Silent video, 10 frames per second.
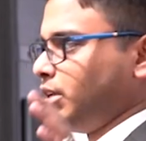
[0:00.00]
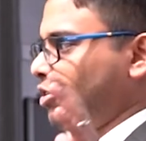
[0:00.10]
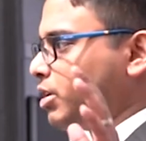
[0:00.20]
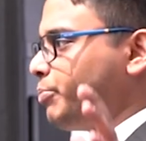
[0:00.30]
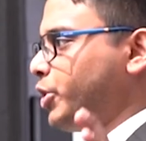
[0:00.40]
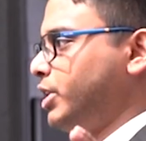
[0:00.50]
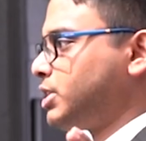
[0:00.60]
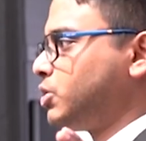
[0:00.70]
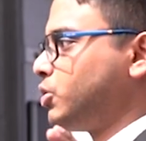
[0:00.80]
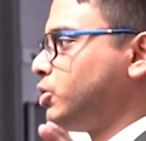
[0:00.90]

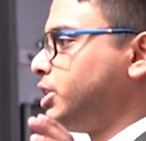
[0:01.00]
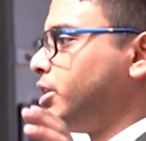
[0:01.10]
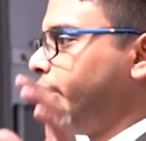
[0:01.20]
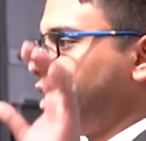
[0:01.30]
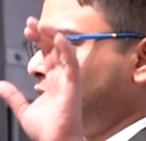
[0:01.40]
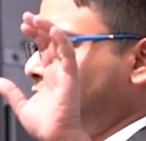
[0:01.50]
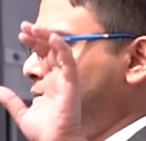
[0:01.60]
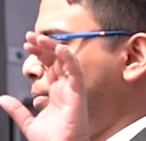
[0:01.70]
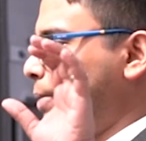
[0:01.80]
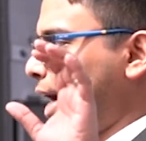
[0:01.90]
computers to generate the
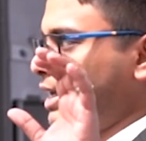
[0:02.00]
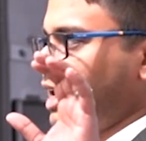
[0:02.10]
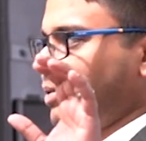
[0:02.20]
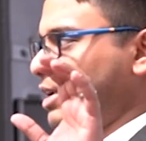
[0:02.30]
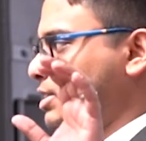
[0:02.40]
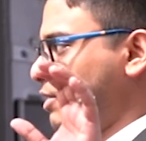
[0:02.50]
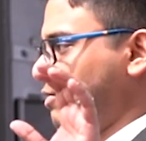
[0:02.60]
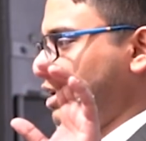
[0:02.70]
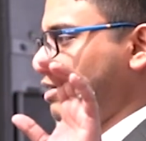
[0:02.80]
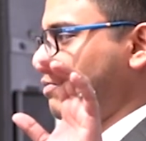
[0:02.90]
band gap and stuff
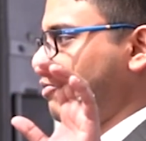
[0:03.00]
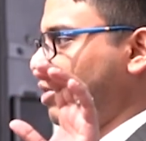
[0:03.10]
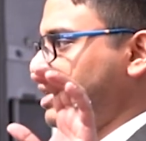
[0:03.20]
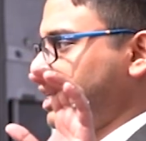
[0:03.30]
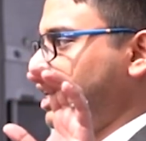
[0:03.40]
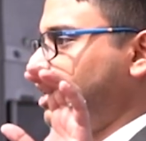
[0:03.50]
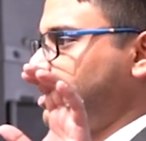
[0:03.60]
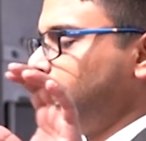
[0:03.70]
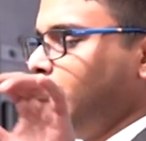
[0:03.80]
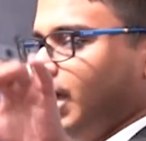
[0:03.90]
and formation
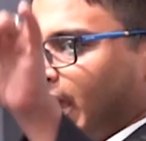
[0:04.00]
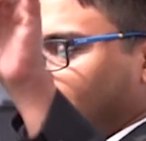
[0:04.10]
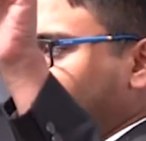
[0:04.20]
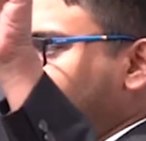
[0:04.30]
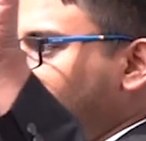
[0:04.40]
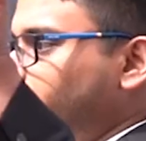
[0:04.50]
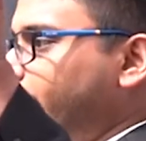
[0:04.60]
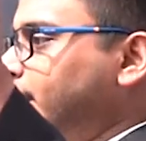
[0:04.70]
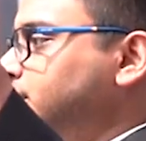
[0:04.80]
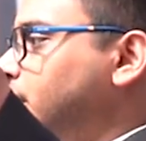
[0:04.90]
energy, and these are
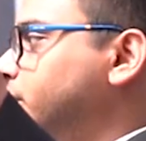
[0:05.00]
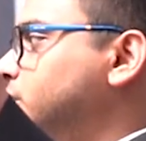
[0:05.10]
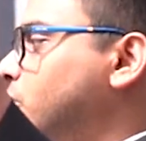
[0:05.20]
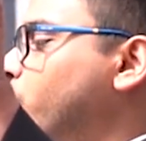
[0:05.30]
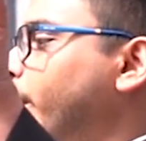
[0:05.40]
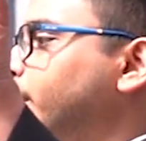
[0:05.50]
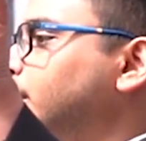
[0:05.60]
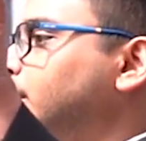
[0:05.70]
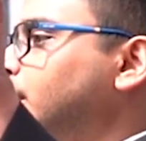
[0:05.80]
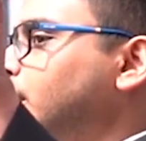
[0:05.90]
X and these are Y.
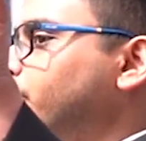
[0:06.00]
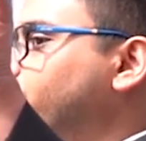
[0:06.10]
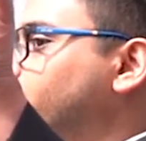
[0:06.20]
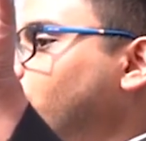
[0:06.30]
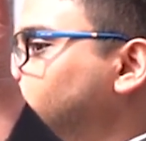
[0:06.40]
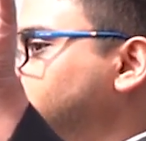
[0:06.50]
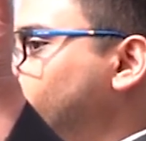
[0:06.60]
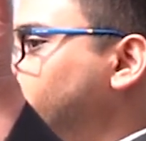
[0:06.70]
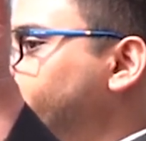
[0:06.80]
Not just one